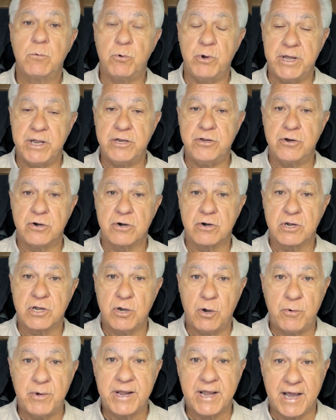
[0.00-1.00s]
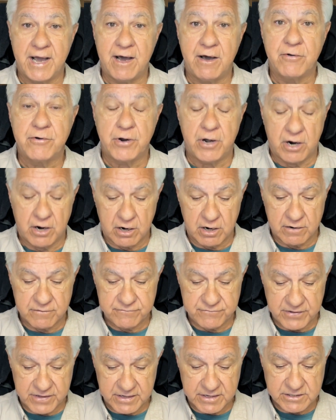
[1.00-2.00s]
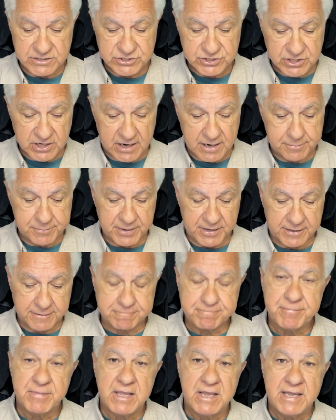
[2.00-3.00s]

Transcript: when you're going out RV shopping.